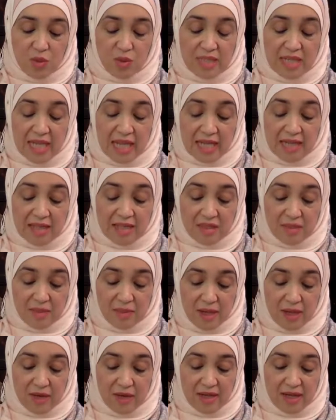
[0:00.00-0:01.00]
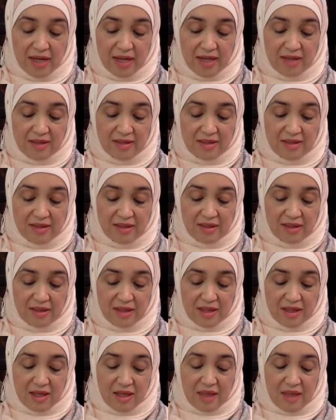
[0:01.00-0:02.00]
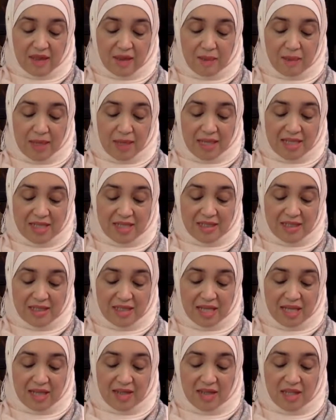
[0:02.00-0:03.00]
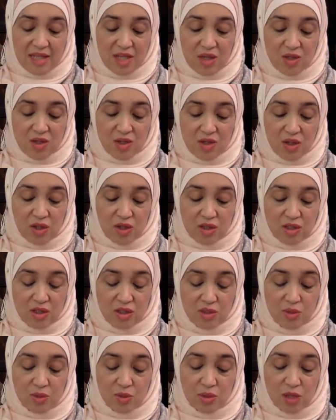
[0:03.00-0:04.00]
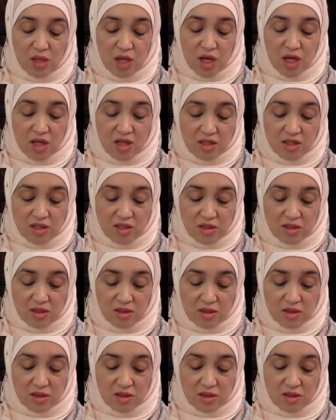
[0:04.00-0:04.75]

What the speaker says: would enter paradise, the blessed and the exalted would ask,